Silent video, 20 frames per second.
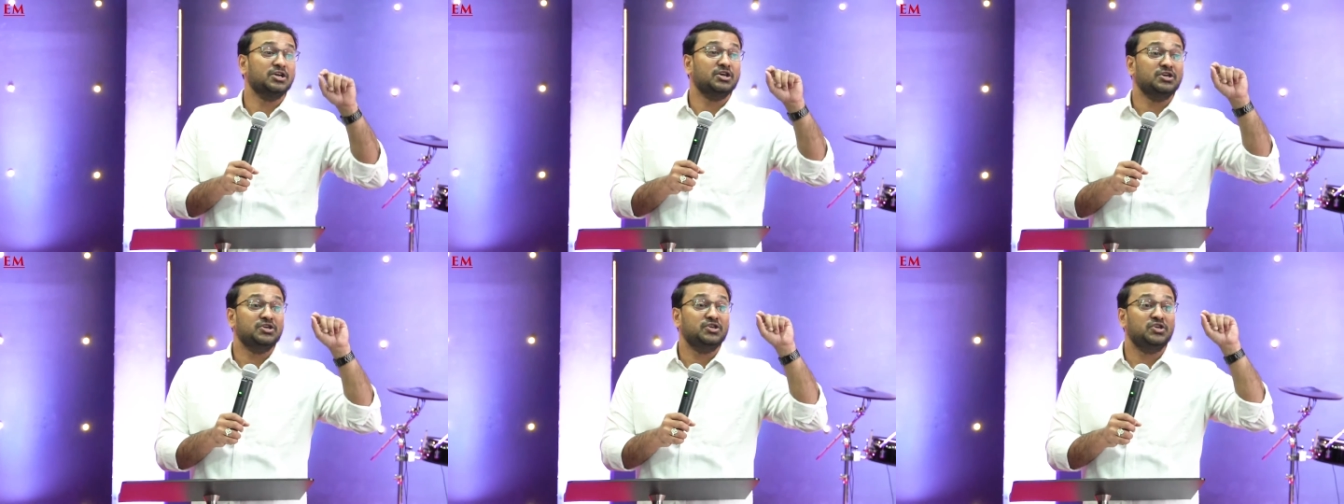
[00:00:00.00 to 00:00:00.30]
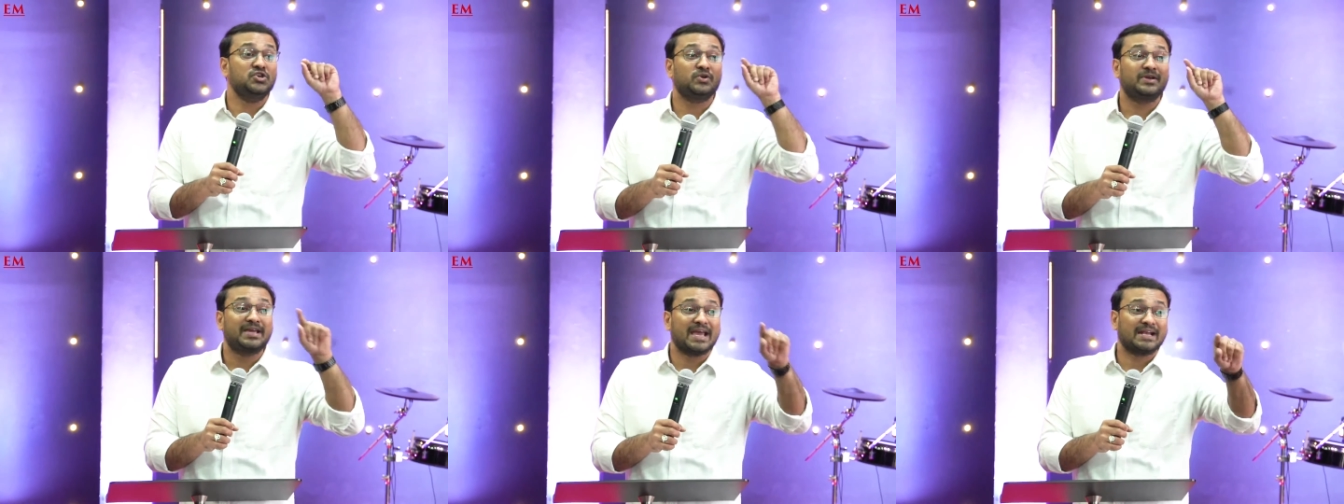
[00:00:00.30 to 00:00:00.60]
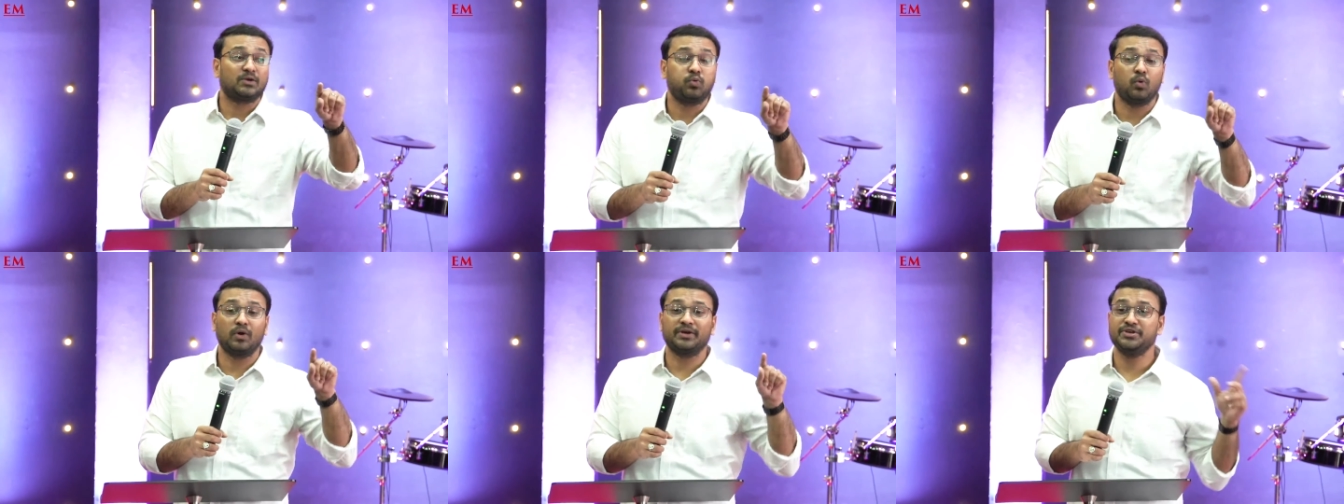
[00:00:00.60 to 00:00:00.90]
you get
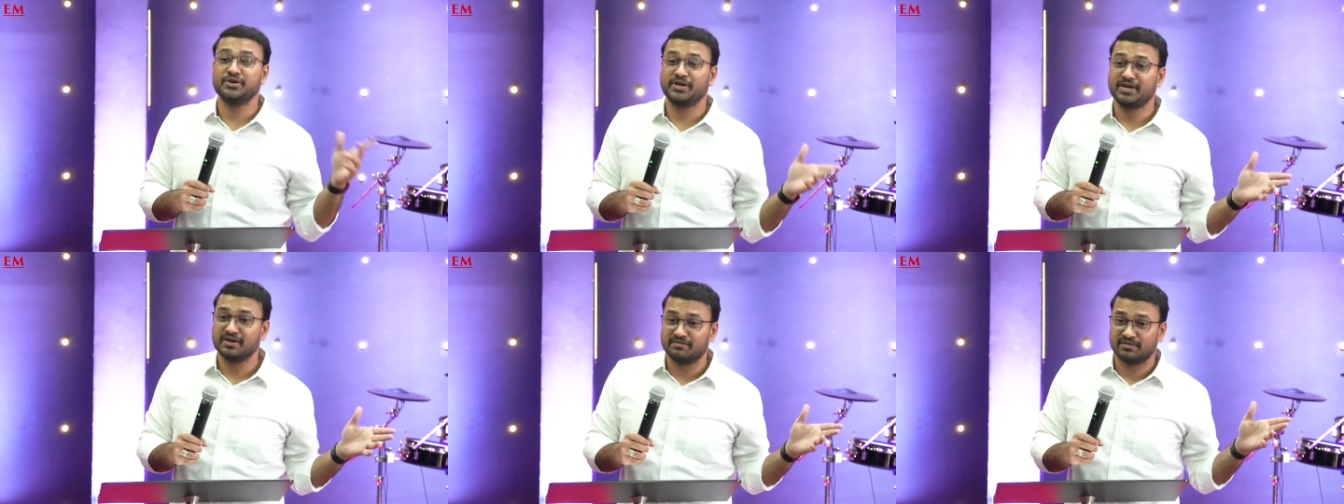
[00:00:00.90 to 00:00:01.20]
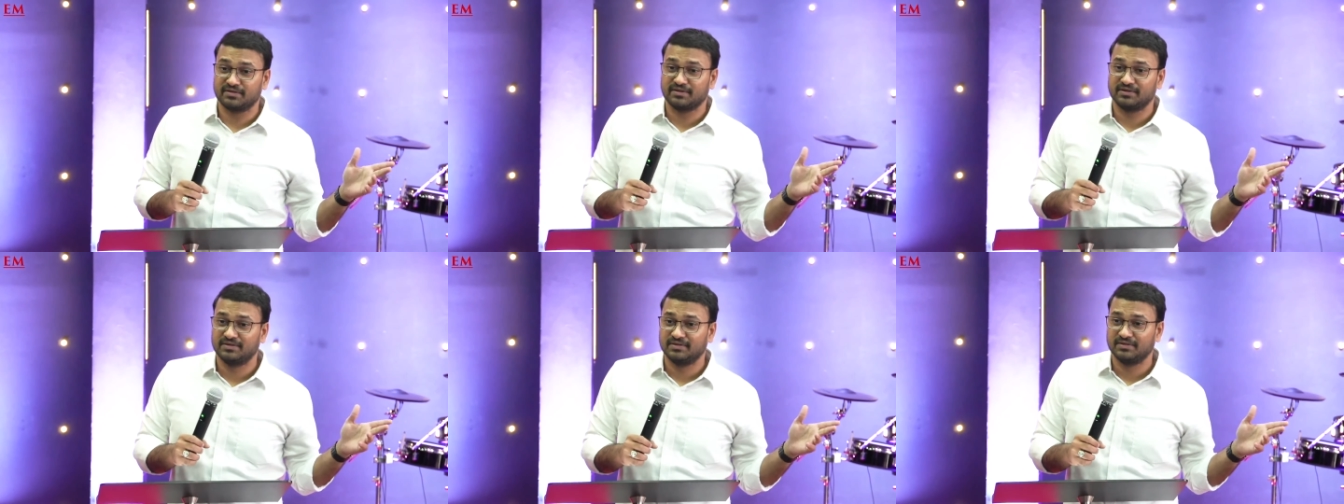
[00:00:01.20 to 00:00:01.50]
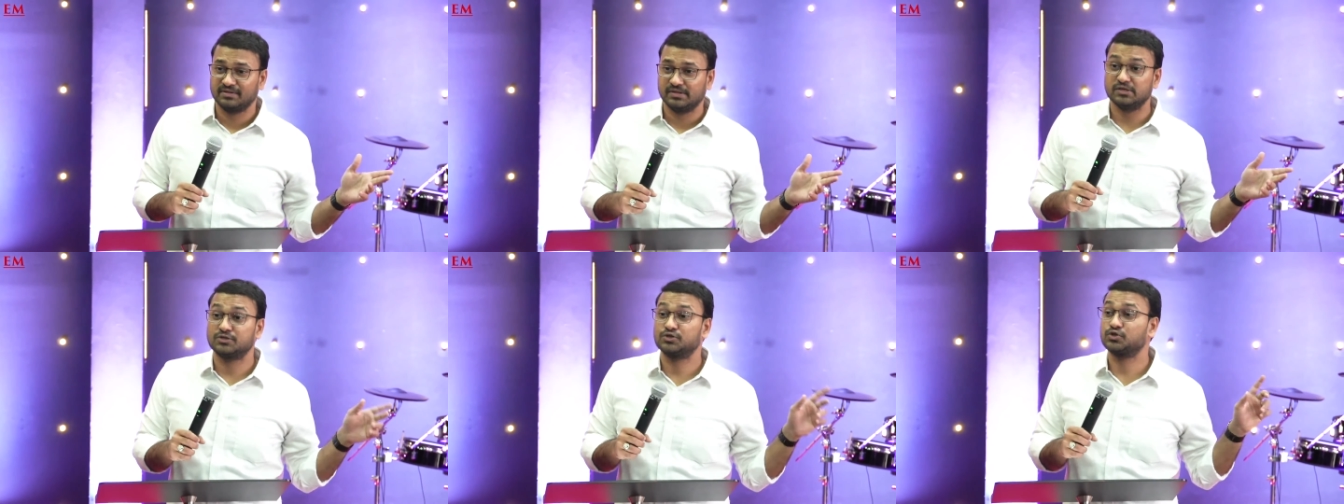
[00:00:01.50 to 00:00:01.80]
what you give.
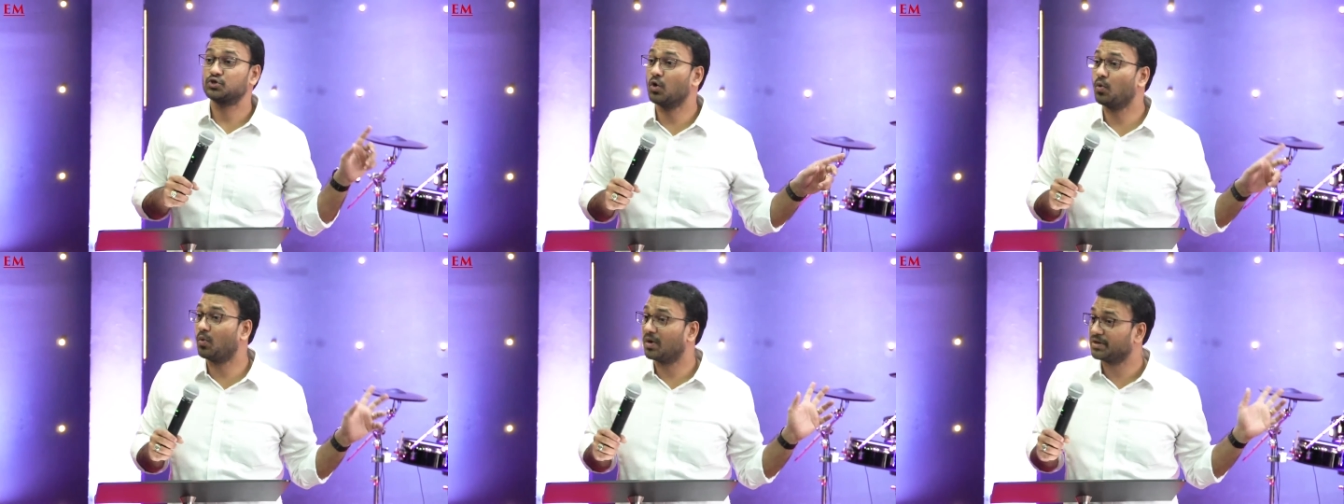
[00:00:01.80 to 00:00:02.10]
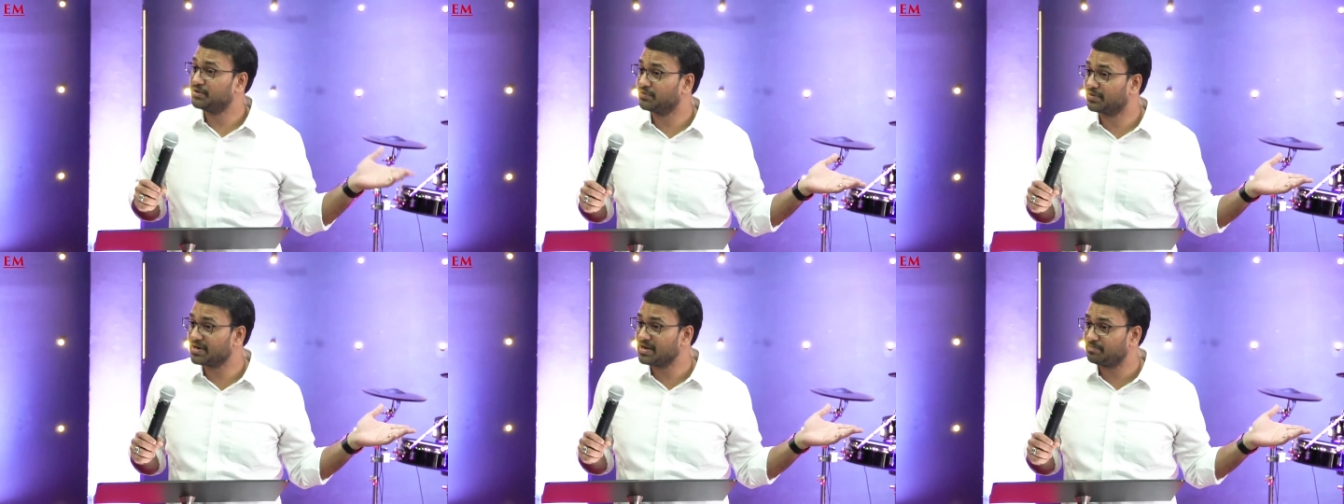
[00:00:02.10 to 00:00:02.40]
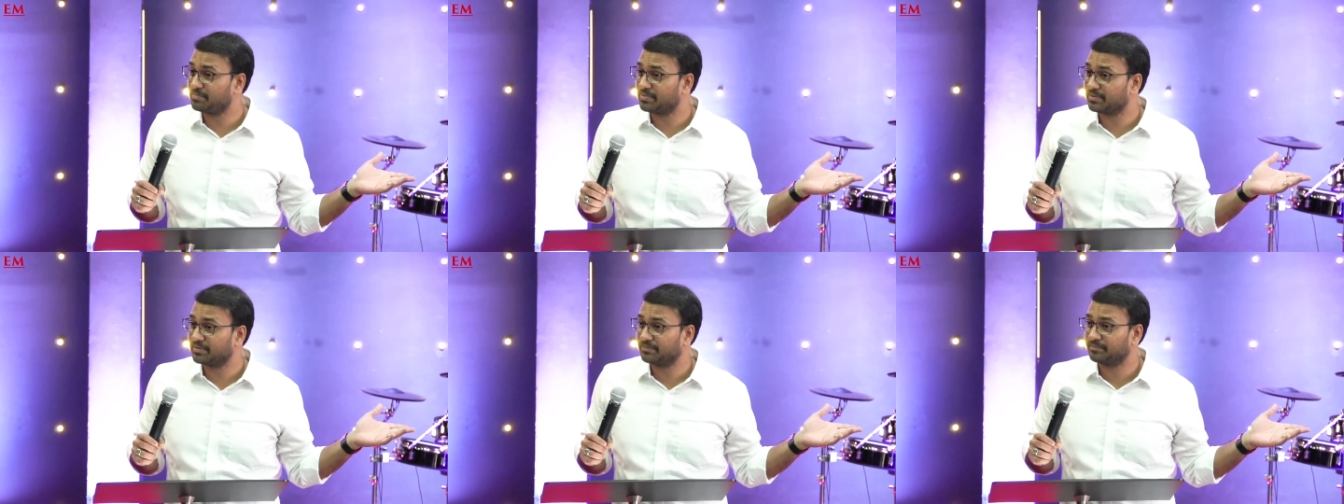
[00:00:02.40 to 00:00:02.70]
You sow what you reap.
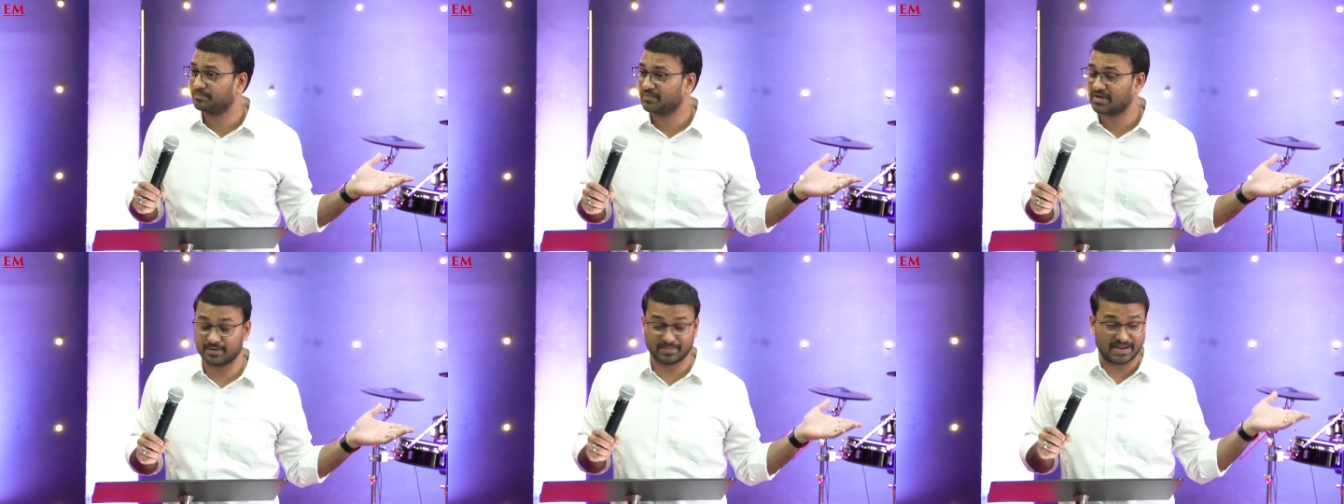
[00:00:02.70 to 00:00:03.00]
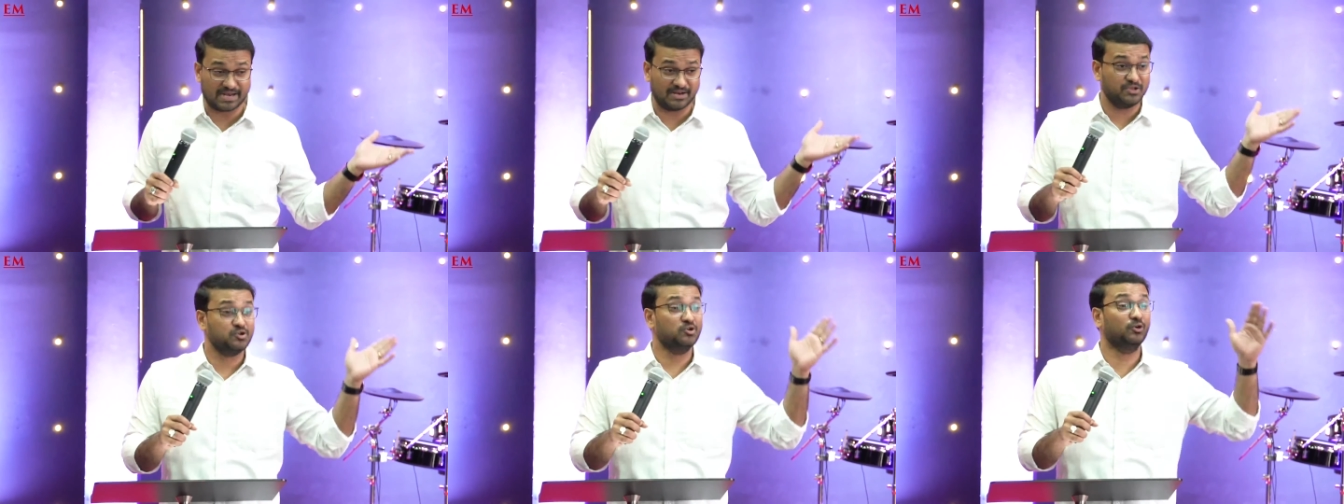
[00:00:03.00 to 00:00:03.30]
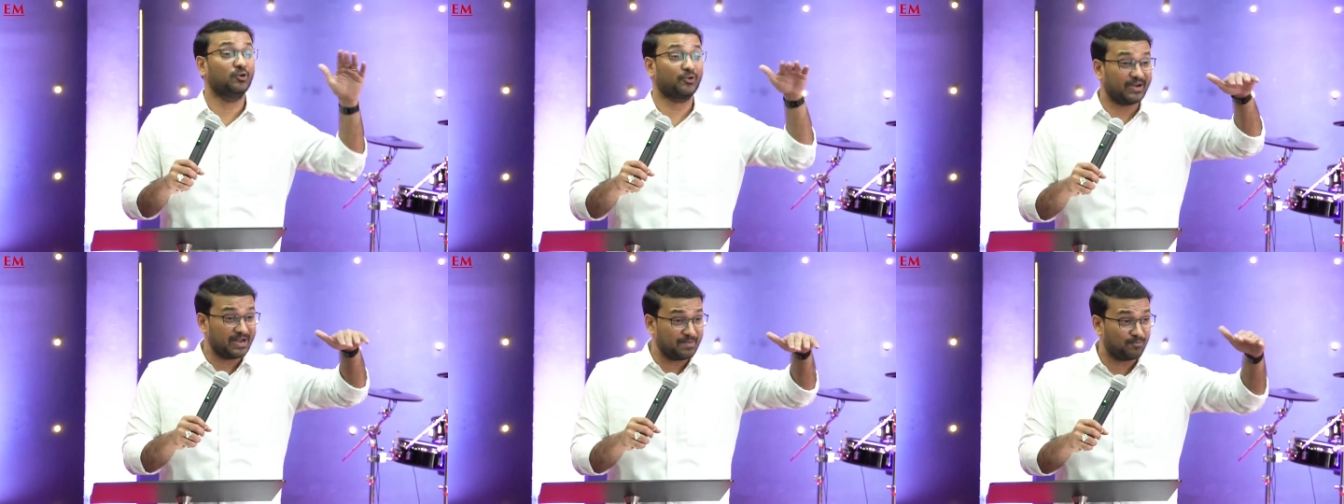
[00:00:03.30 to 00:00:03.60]
I mean, you
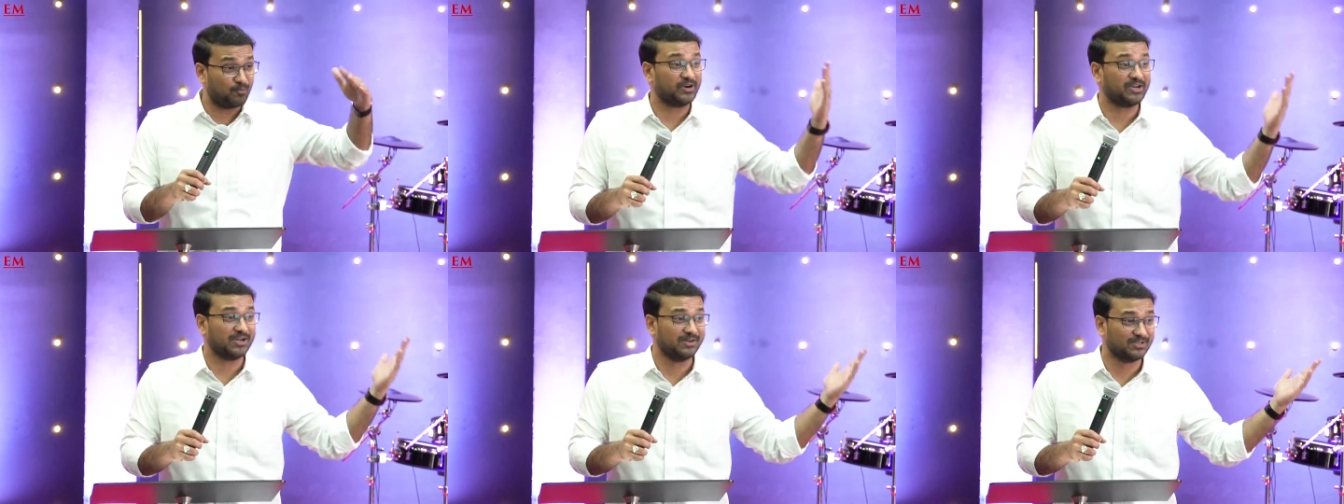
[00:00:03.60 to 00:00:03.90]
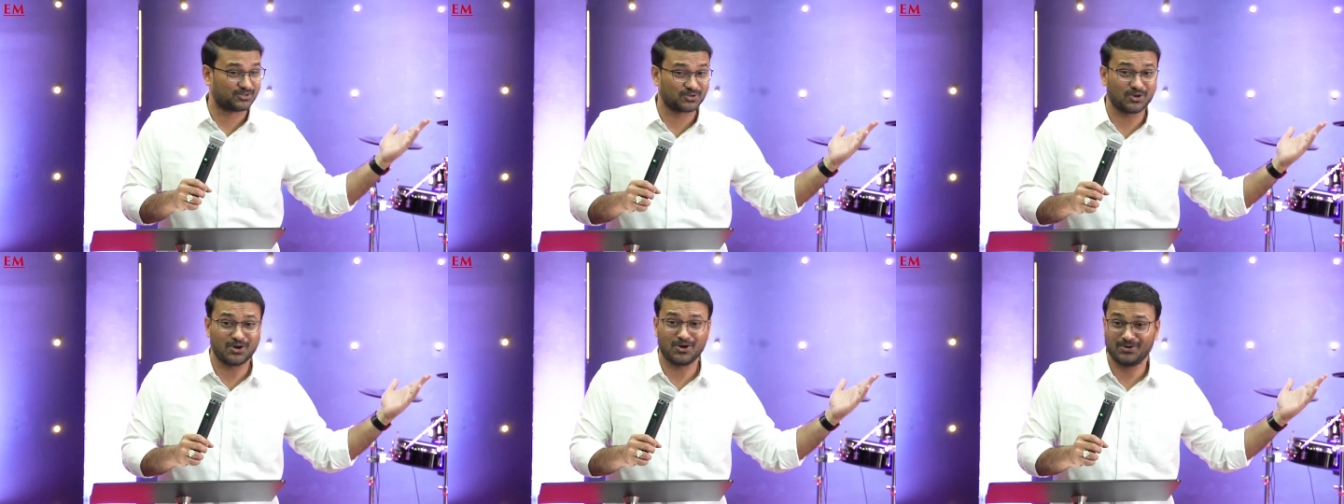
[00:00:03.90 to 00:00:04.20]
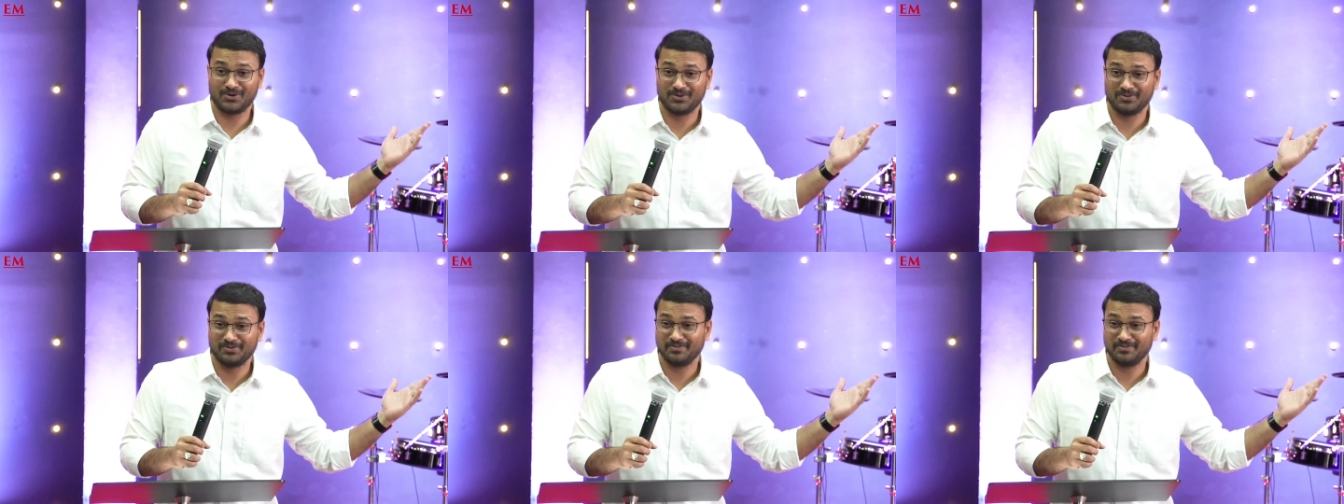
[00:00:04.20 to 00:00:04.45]
reap what you sow.